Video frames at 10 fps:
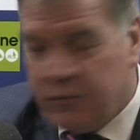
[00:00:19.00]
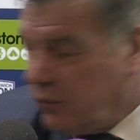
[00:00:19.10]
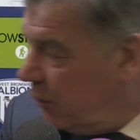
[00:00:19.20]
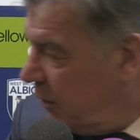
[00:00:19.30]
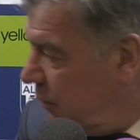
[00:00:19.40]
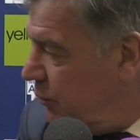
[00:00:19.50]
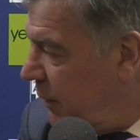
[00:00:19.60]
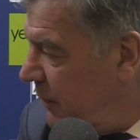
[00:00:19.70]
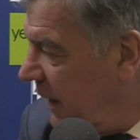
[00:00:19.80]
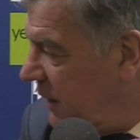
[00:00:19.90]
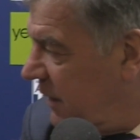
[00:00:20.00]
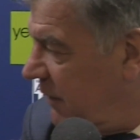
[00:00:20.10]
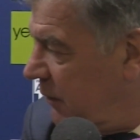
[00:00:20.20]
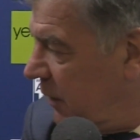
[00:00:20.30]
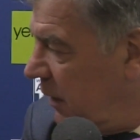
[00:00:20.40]
What do we do? Premier League
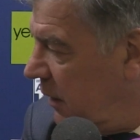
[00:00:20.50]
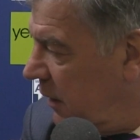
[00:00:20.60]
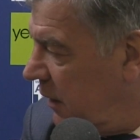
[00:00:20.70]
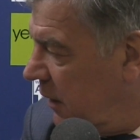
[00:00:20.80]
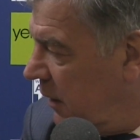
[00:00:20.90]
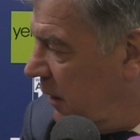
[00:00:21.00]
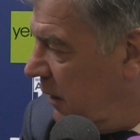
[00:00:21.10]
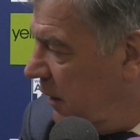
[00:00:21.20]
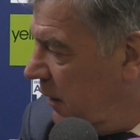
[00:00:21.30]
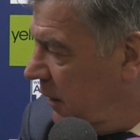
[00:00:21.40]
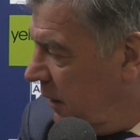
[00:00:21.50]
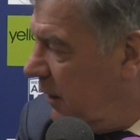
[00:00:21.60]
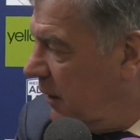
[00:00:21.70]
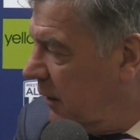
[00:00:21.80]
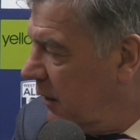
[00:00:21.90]
TV, wasn't it? Yeah.
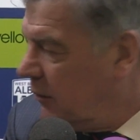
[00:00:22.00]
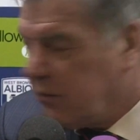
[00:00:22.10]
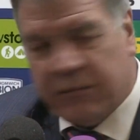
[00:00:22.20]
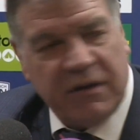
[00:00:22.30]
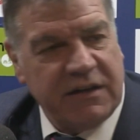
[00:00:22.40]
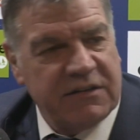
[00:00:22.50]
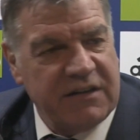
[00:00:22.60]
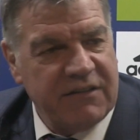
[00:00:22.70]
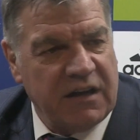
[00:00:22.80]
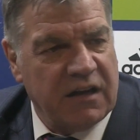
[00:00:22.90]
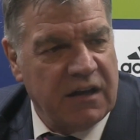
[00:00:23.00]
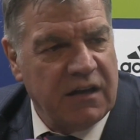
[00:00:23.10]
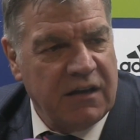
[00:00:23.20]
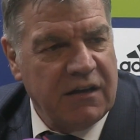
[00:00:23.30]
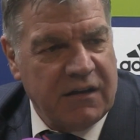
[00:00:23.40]
Yeah. Premier League TV.
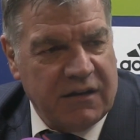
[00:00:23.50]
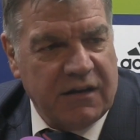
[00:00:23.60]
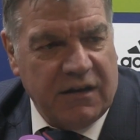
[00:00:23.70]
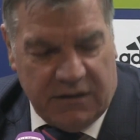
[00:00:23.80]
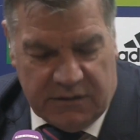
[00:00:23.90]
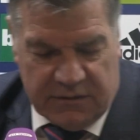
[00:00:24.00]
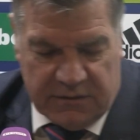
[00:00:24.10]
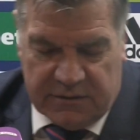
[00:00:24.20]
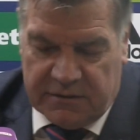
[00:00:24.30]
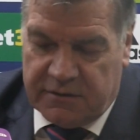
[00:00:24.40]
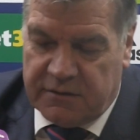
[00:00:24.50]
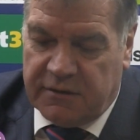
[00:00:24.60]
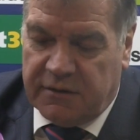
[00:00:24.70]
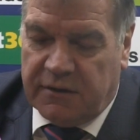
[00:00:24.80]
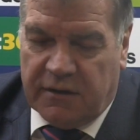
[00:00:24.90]
Mm.
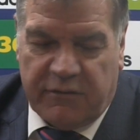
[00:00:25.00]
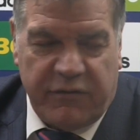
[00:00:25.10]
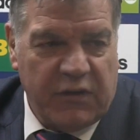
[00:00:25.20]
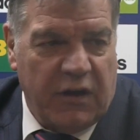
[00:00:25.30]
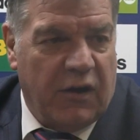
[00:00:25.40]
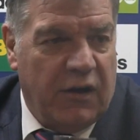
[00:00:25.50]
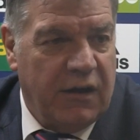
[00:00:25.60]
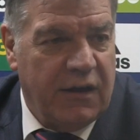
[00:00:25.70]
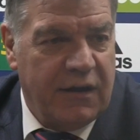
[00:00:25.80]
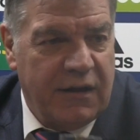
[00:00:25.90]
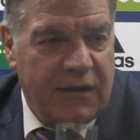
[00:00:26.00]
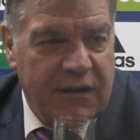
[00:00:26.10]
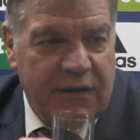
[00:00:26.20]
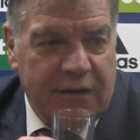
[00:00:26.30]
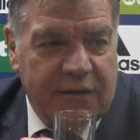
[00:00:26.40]
Yeah. Have you forgot?
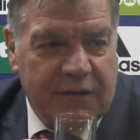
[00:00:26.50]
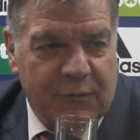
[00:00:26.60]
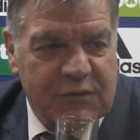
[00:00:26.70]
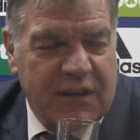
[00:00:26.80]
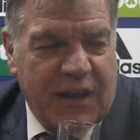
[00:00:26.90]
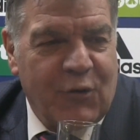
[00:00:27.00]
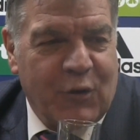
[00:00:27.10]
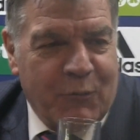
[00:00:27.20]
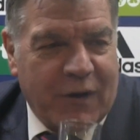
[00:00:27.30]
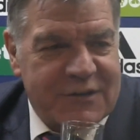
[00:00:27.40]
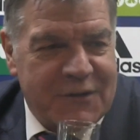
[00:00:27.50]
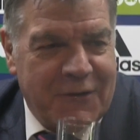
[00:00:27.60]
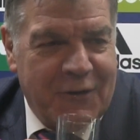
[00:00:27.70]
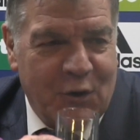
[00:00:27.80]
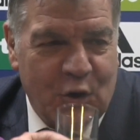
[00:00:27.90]
Was it that unimpressive?
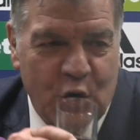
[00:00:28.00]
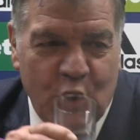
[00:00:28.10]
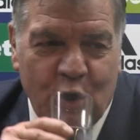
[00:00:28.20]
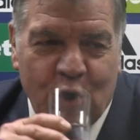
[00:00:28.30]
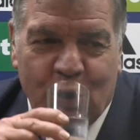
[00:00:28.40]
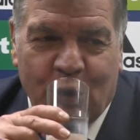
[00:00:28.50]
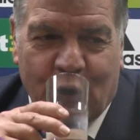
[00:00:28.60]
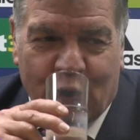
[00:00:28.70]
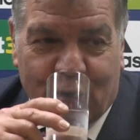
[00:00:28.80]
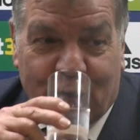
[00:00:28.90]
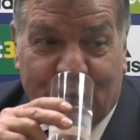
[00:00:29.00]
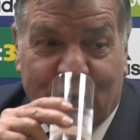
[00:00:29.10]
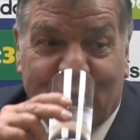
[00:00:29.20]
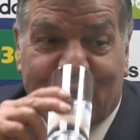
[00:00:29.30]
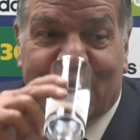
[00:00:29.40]
No, it was whether I said
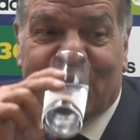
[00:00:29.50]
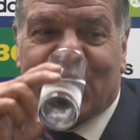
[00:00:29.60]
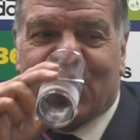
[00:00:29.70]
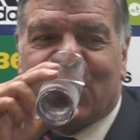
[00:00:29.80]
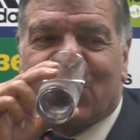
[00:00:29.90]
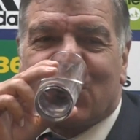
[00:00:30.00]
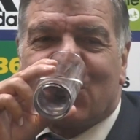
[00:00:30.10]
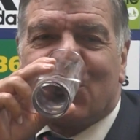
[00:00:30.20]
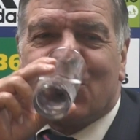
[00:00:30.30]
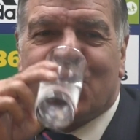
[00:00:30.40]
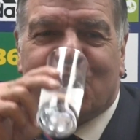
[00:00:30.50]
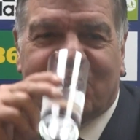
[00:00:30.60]
something good or bad, I can't remember.